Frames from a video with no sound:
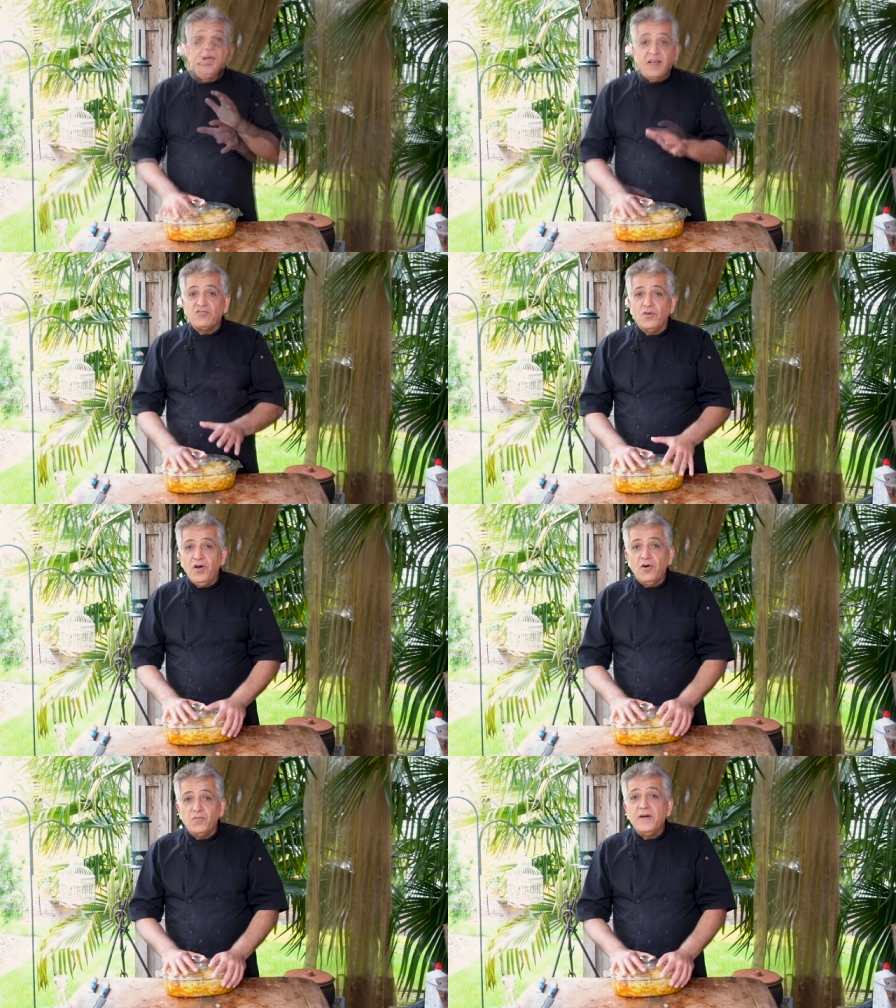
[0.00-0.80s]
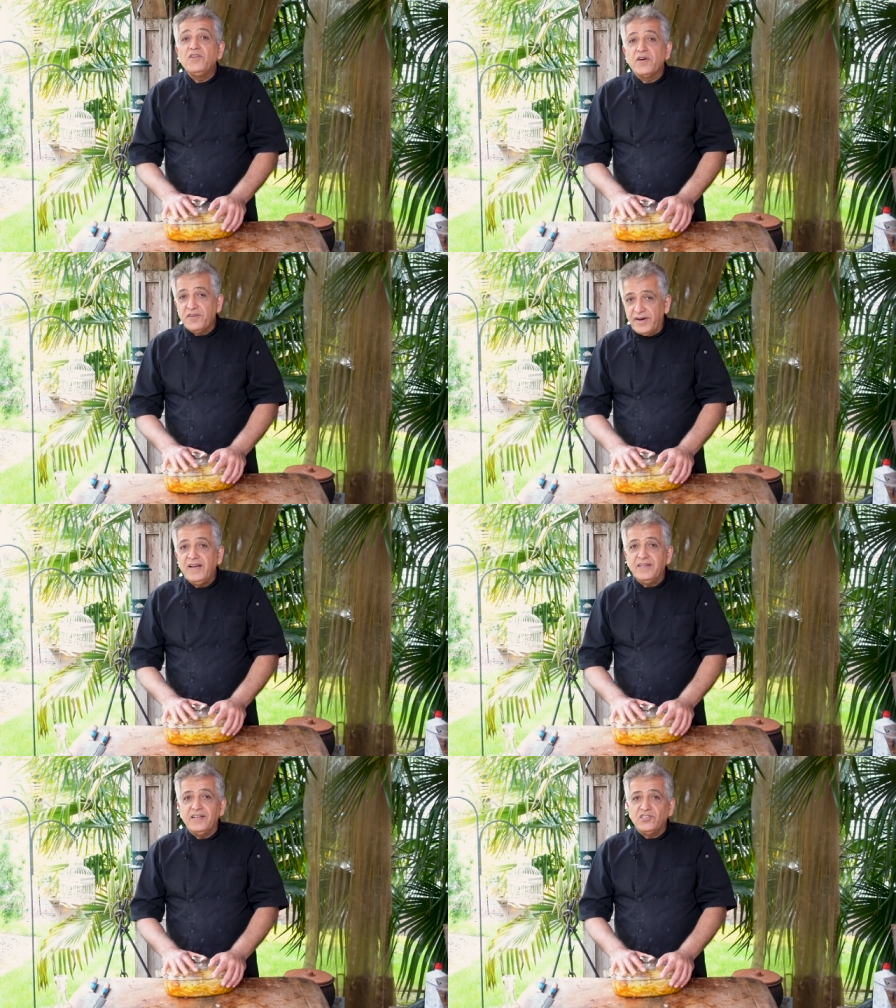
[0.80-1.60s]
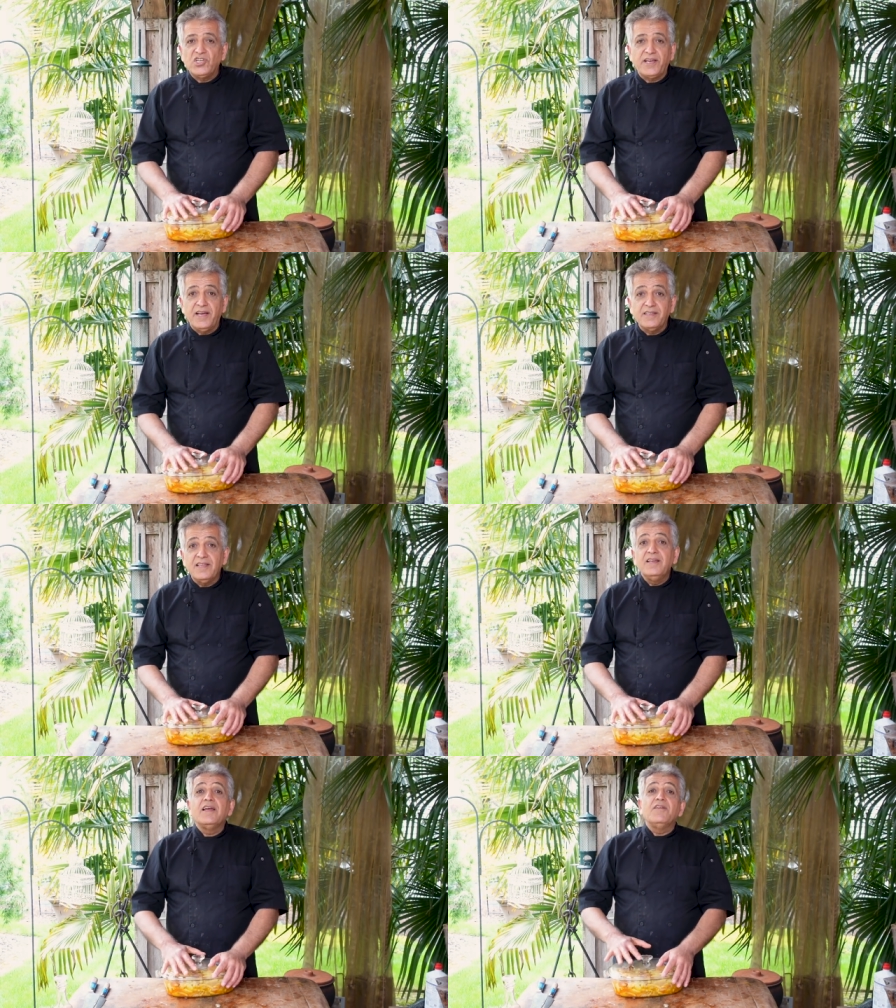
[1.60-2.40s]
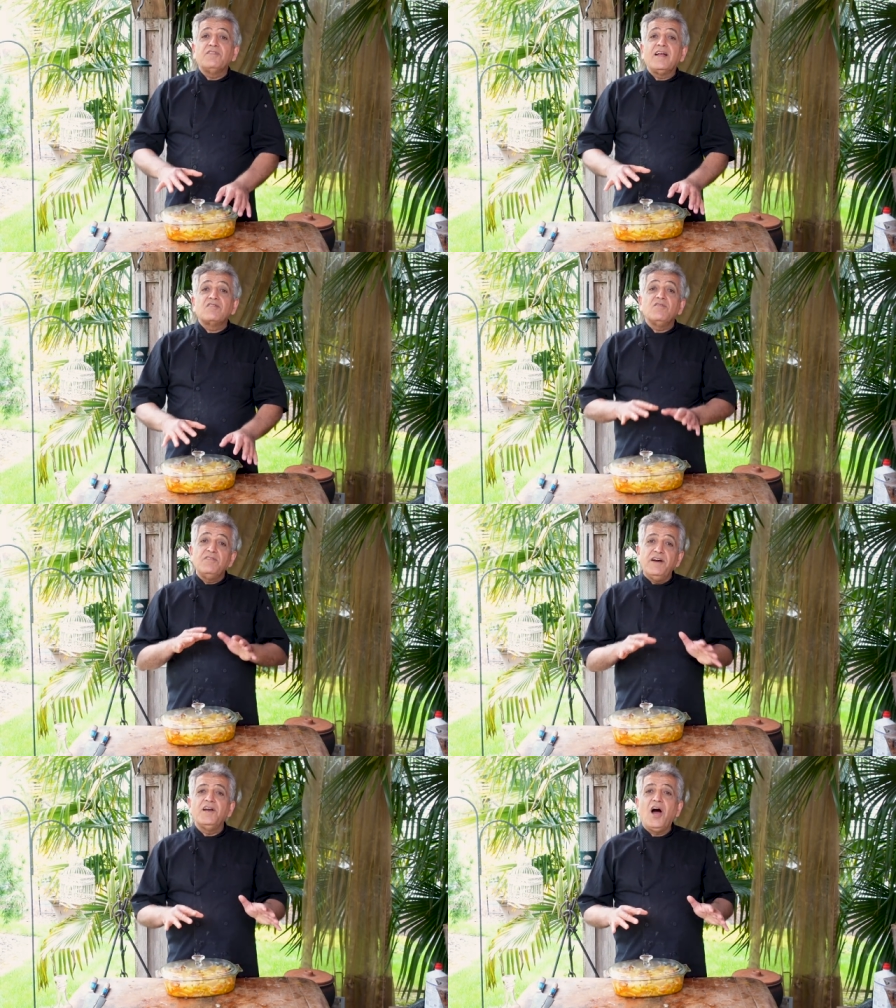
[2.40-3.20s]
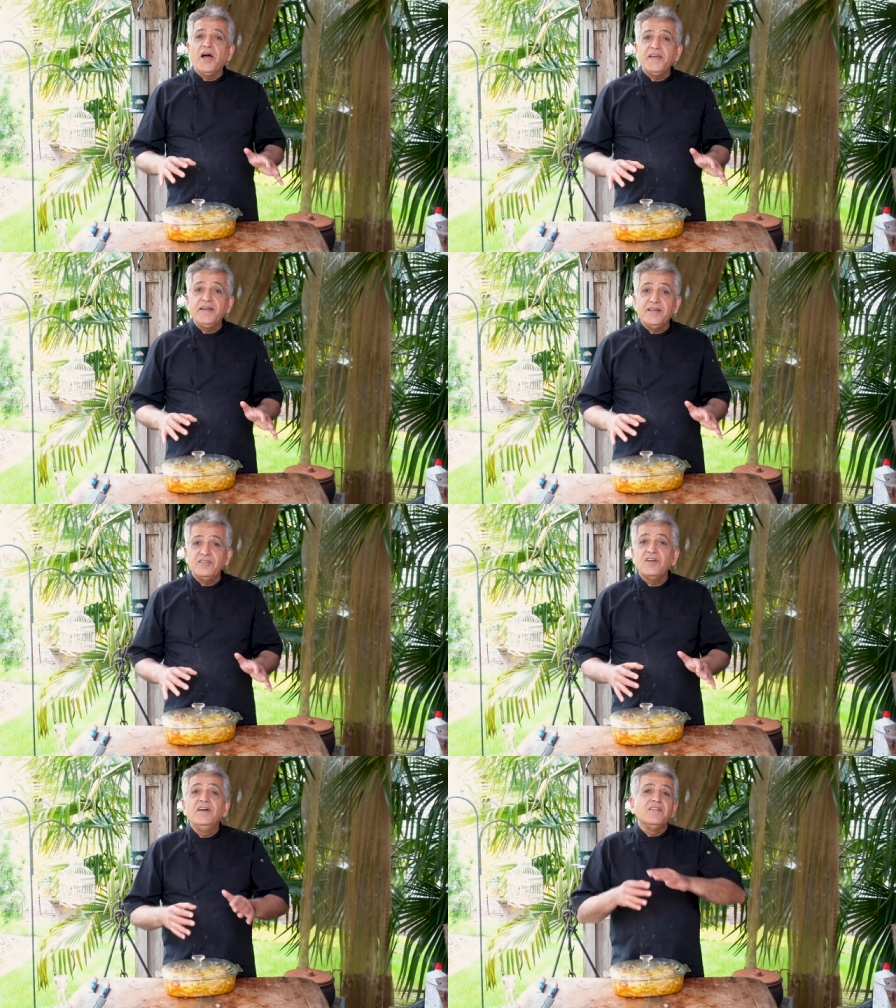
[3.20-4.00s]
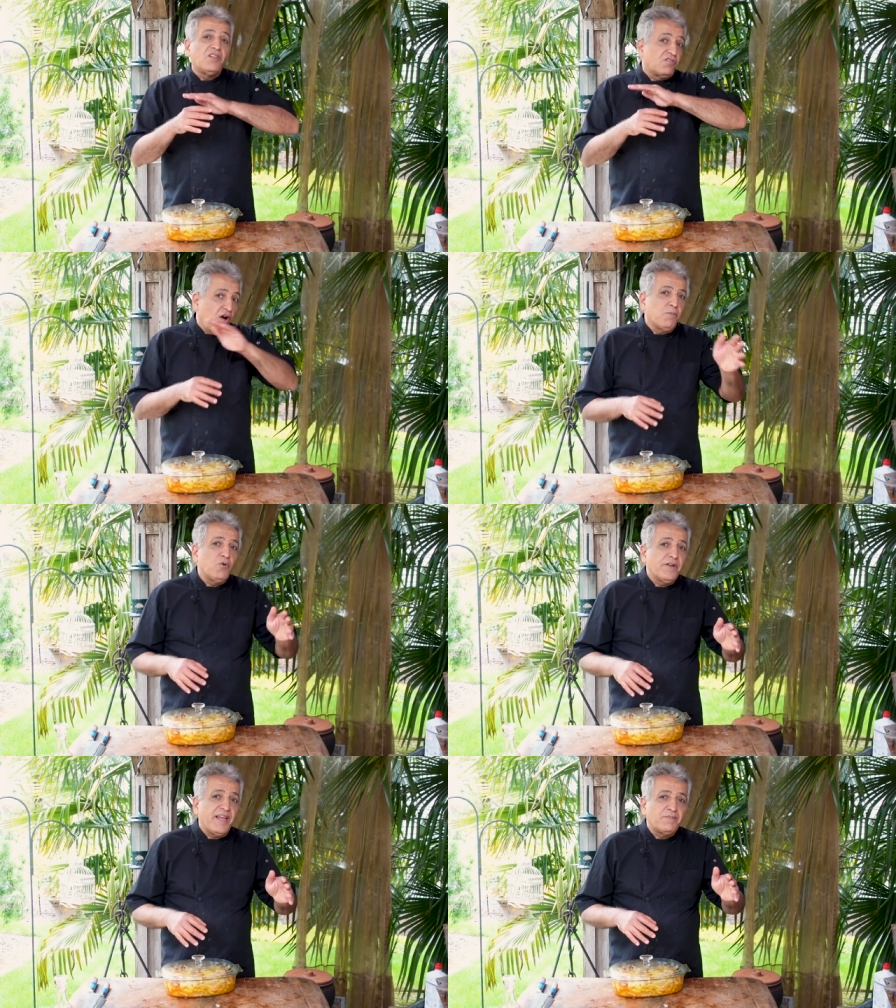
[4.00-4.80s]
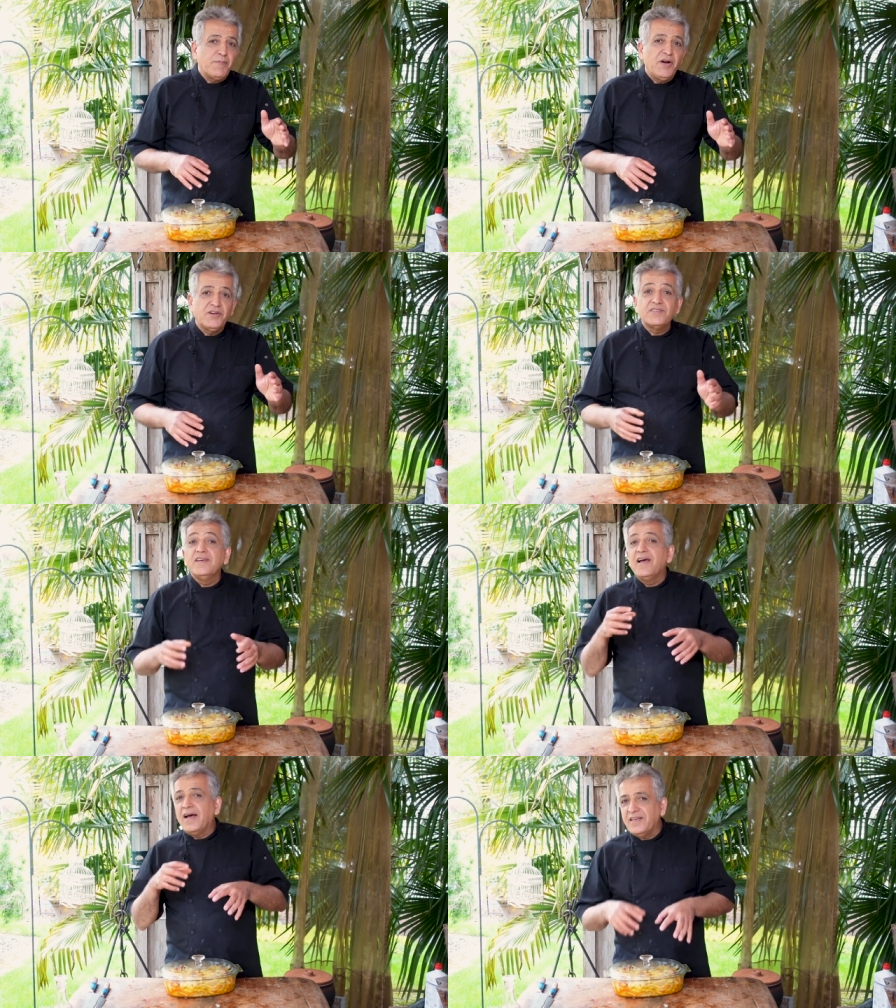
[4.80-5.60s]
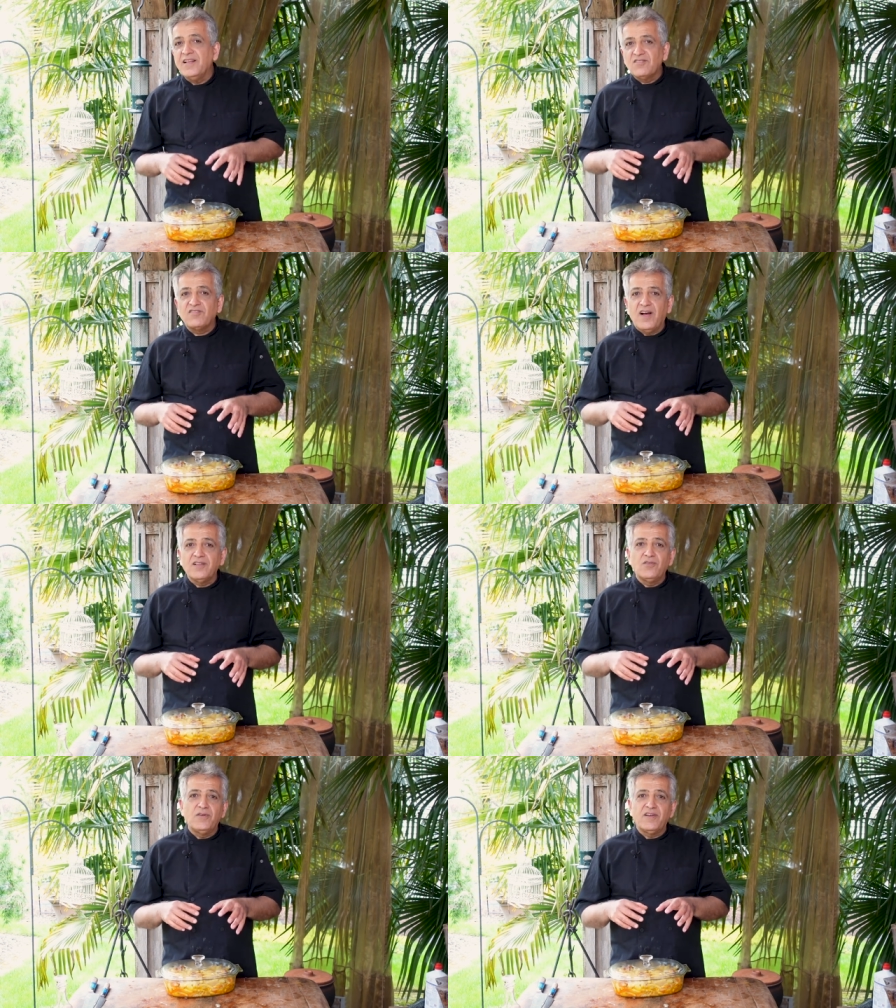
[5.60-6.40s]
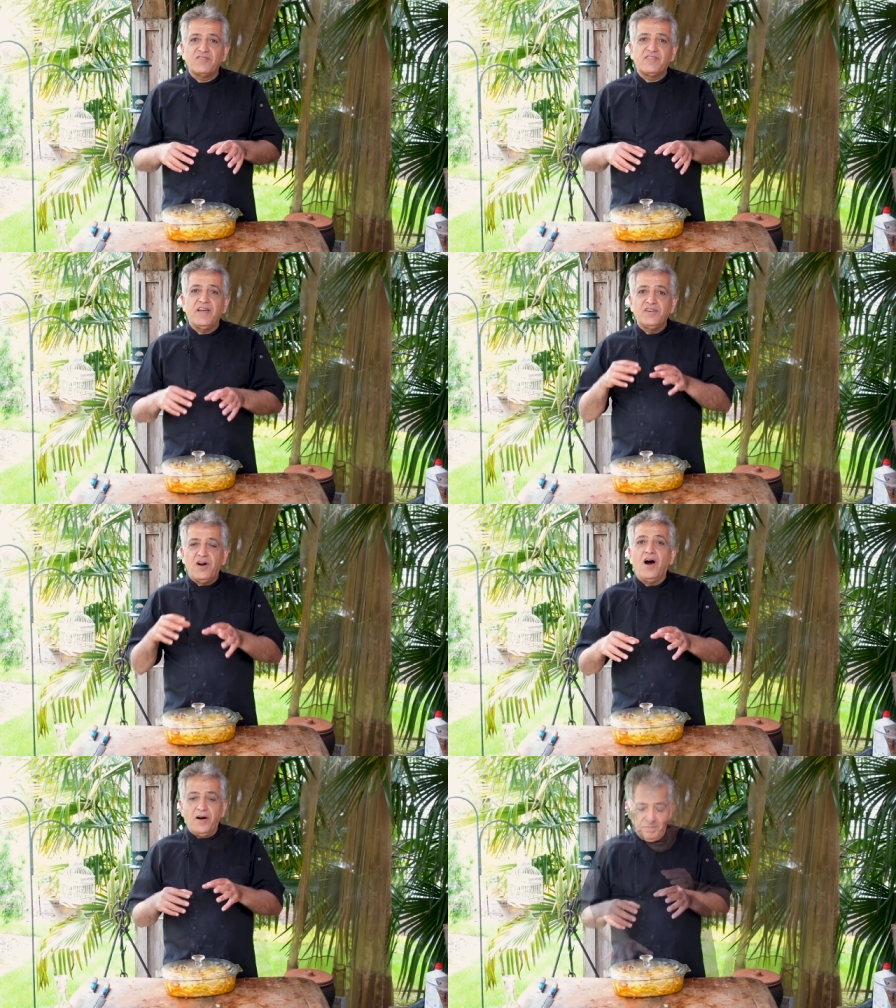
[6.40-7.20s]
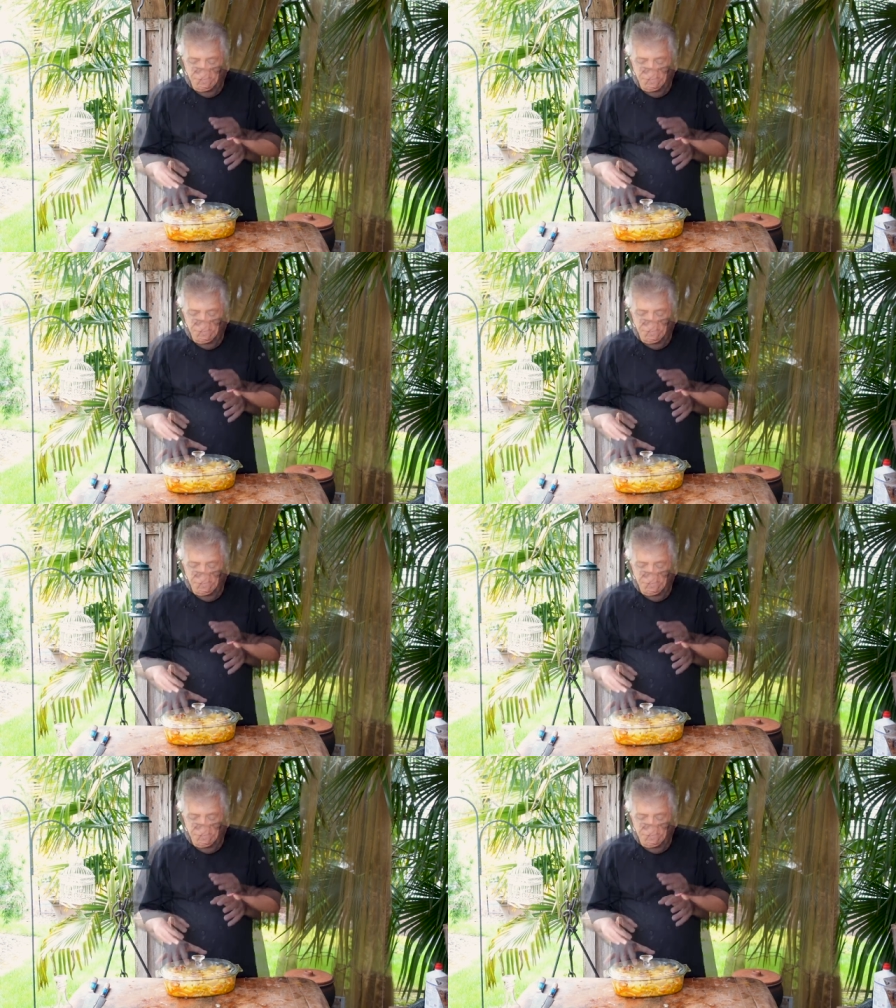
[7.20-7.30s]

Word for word: As you know, when you're grilling the chicken, if there's very high heat, the top gonna get burnt and inside gonna stay raw.